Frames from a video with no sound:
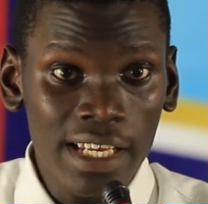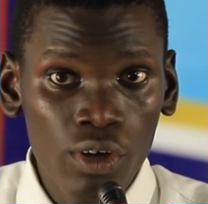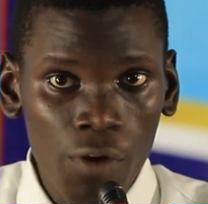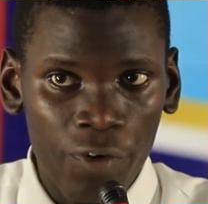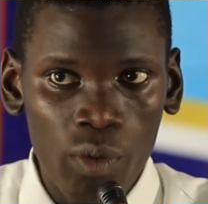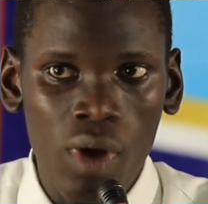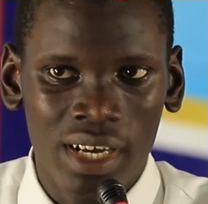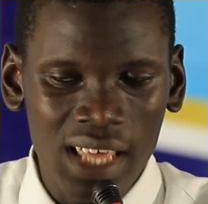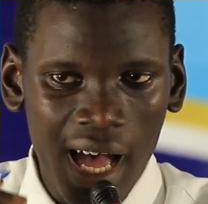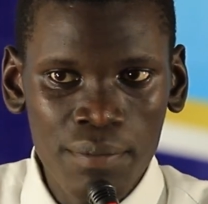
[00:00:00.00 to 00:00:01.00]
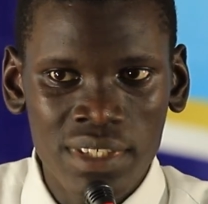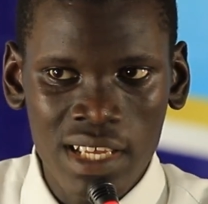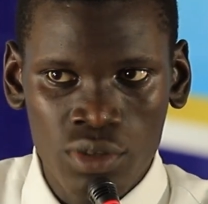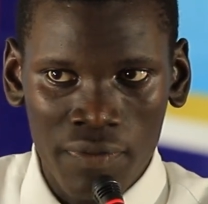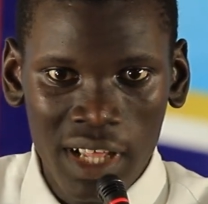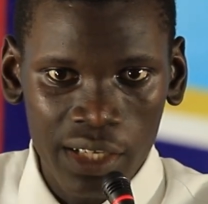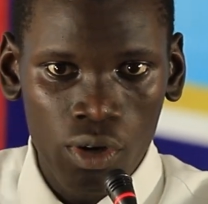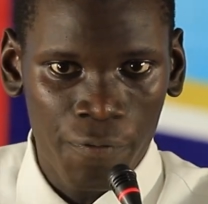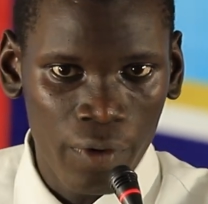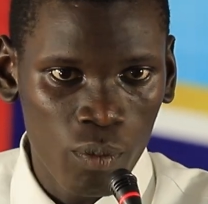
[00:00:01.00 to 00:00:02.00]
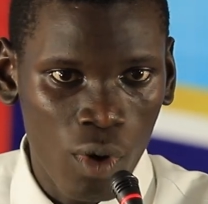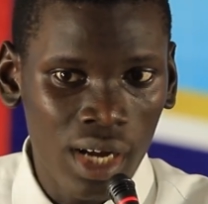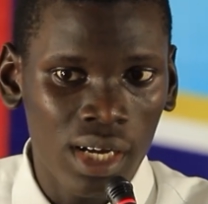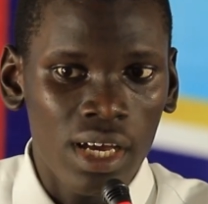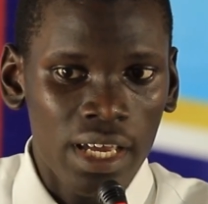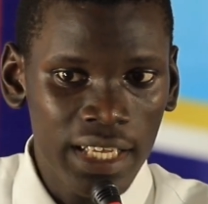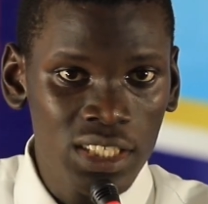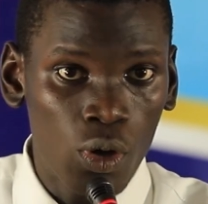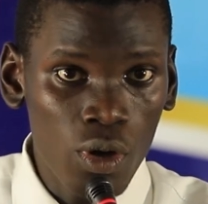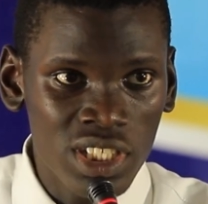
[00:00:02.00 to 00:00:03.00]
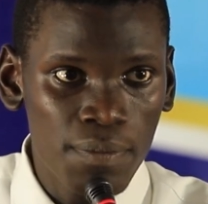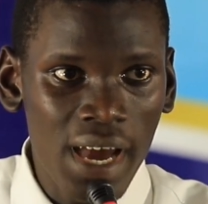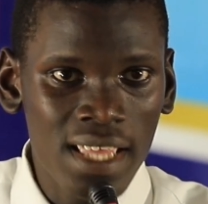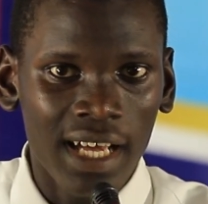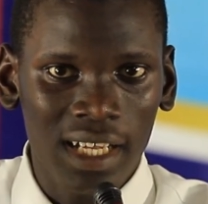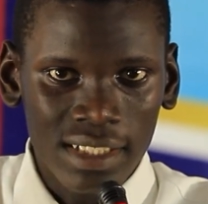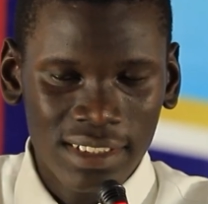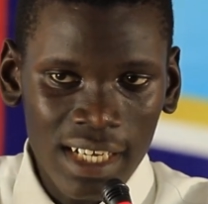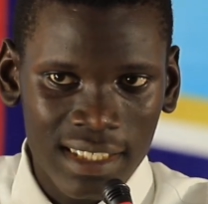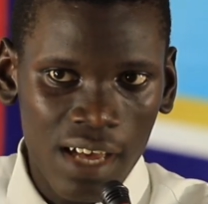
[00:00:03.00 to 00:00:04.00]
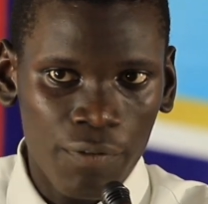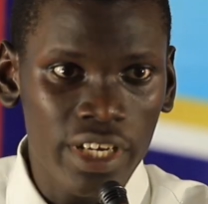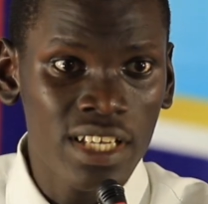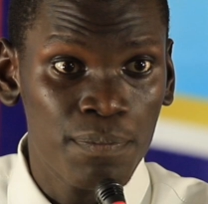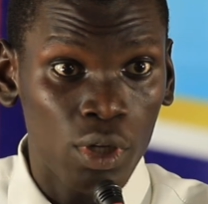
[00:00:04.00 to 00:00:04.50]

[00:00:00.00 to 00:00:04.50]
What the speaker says: The legal framework, the absence of the legal framework is caused by the tax avoidance,